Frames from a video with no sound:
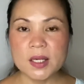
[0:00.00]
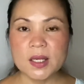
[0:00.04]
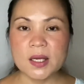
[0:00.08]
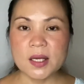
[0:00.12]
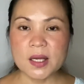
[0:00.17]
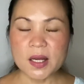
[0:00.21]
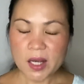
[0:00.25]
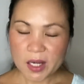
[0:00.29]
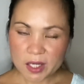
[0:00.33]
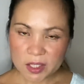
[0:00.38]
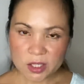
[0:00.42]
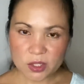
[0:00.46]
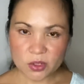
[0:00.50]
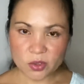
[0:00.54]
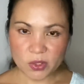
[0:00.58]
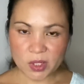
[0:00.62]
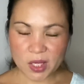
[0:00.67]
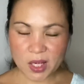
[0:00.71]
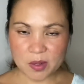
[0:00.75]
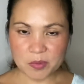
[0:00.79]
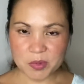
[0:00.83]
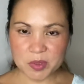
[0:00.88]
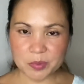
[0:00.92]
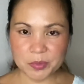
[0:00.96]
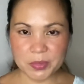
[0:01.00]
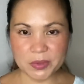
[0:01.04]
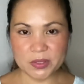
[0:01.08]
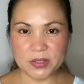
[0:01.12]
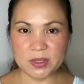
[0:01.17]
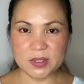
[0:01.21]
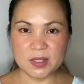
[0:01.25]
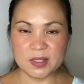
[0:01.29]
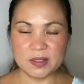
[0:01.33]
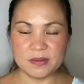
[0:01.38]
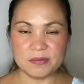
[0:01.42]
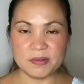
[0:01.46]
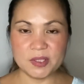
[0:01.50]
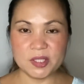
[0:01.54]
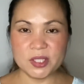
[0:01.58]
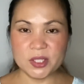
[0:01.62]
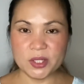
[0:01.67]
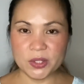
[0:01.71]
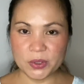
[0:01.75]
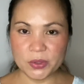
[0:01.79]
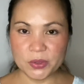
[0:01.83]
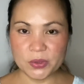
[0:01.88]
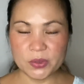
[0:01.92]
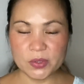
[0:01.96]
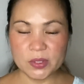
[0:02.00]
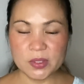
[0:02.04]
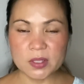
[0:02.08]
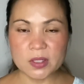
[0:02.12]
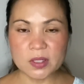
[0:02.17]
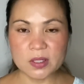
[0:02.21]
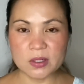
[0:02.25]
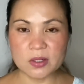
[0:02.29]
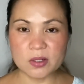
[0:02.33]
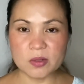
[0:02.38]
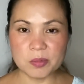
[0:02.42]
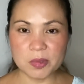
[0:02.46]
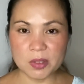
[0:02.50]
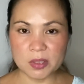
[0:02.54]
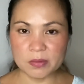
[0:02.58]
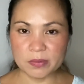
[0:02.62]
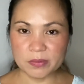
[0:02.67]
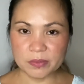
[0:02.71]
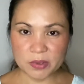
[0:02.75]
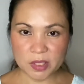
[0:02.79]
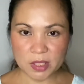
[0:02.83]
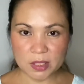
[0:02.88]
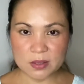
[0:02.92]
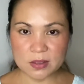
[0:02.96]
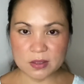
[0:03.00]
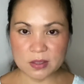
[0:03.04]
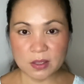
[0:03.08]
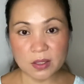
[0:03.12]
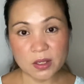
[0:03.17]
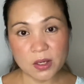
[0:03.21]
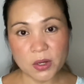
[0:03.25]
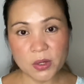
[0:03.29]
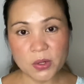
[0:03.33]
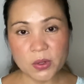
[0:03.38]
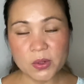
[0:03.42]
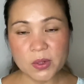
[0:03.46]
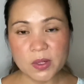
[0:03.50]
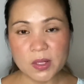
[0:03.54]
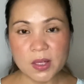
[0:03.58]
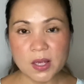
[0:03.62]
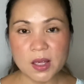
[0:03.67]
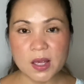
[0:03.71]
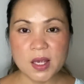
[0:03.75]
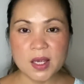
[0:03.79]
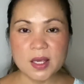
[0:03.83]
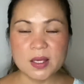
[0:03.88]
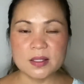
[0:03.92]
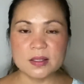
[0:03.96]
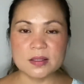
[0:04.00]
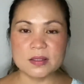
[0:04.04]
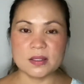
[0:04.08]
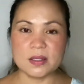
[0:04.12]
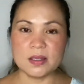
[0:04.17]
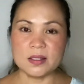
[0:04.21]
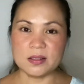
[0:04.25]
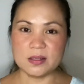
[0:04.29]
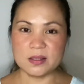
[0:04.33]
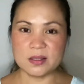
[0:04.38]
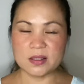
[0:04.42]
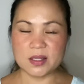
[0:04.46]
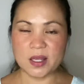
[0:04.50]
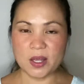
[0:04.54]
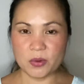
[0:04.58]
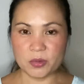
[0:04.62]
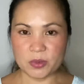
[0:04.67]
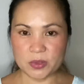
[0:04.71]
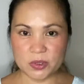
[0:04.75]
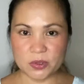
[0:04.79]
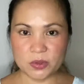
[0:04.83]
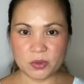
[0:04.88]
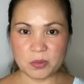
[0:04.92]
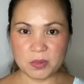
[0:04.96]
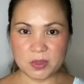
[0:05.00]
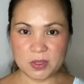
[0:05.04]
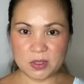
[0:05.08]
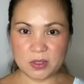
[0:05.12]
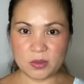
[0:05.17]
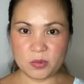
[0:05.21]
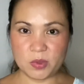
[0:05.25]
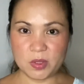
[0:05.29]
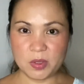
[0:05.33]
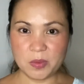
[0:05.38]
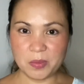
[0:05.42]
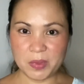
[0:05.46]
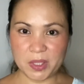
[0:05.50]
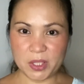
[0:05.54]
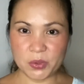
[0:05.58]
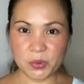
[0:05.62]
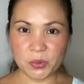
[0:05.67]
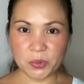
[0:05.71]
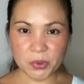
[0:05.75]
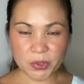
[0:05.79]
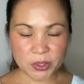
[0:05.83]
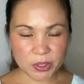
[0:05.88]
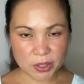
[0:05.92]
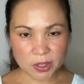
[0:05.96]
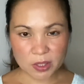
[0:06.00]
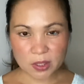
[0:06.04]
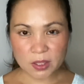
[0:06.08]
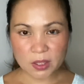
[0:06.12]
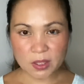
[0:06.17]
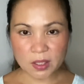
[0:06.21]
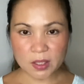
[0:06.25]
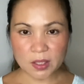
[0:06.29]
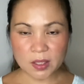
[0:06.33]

I know I haven't posted a video a couple of weeks ago since I was so busy with my work